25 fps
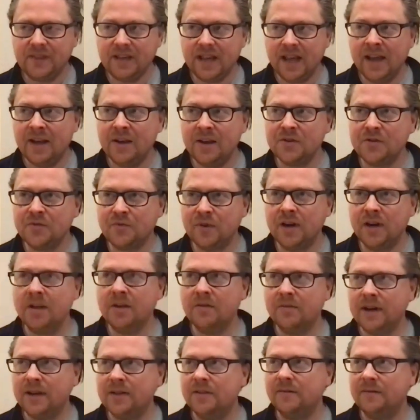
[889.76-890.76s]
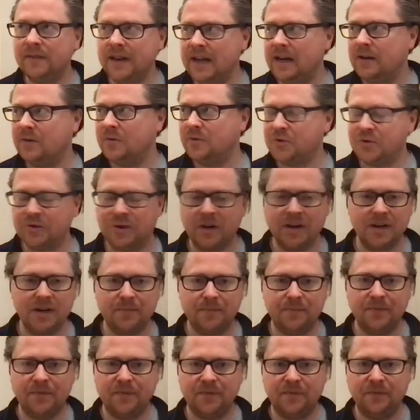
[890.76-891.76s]
And I was running around the flat trying to
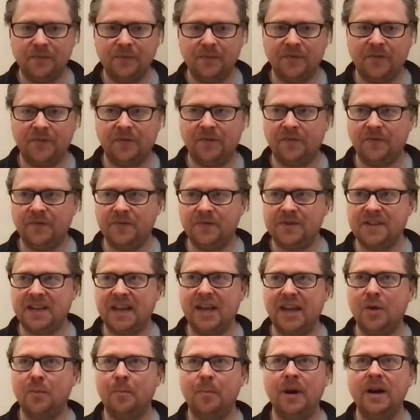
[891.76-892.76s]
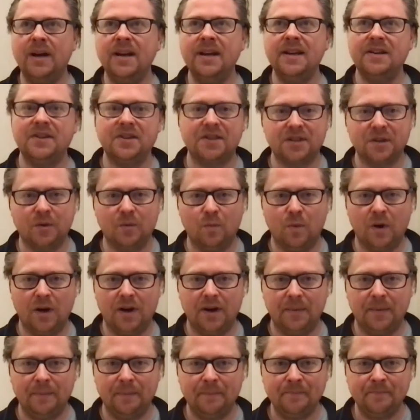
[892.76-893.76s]
say goodbye to
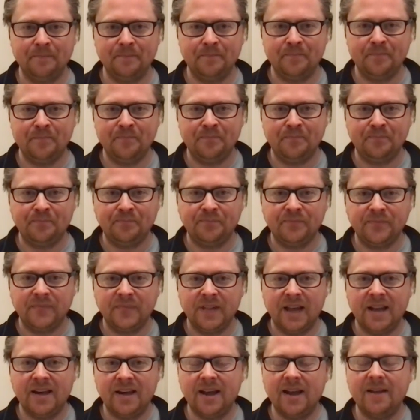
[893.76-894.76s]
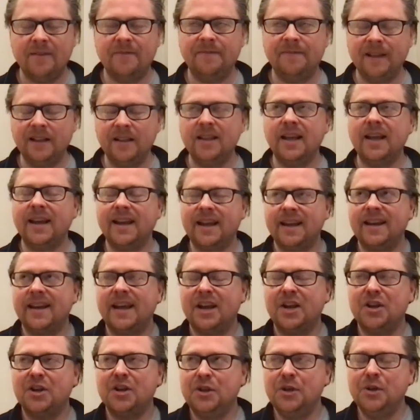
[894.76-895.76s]
someone. And it felt like I'd
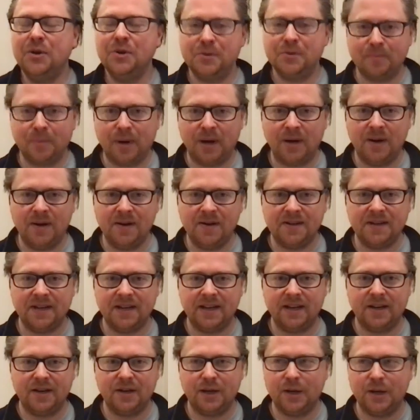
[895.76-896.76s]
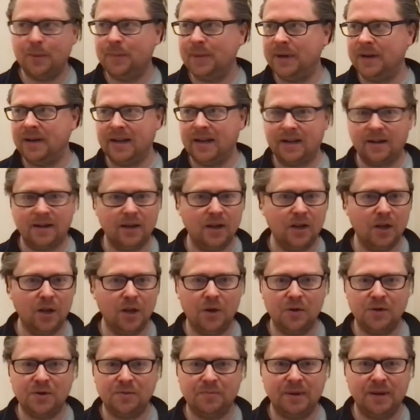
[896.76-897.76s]
had a huge party and there'd been like
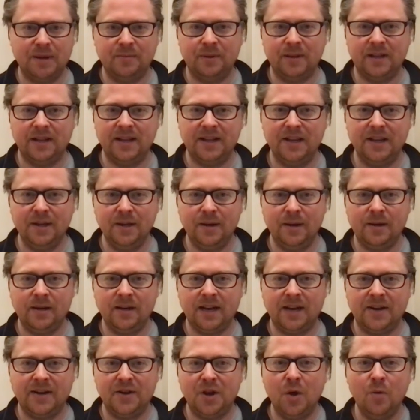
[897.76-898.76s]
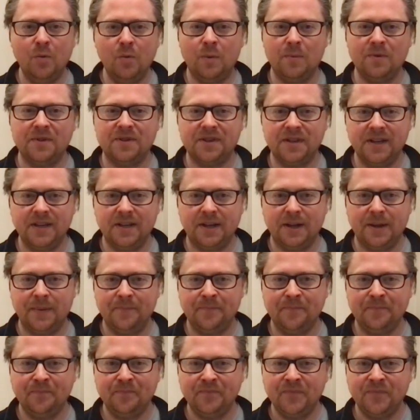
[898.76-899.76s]
loads of people here and no one was here.
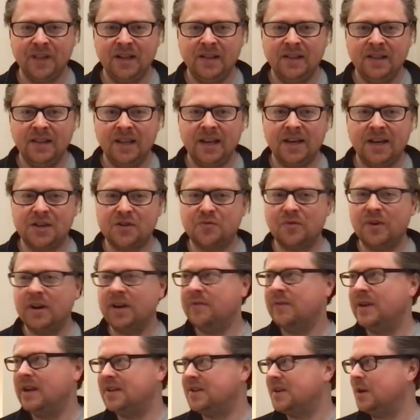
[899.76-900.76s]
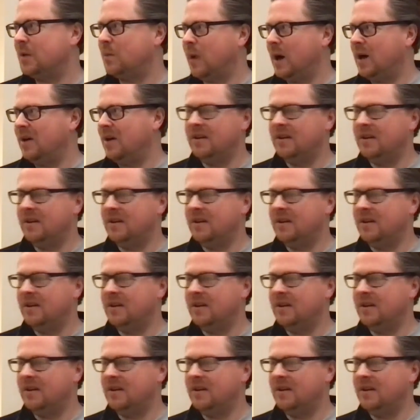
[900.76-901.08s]
And I was running around, I was like, where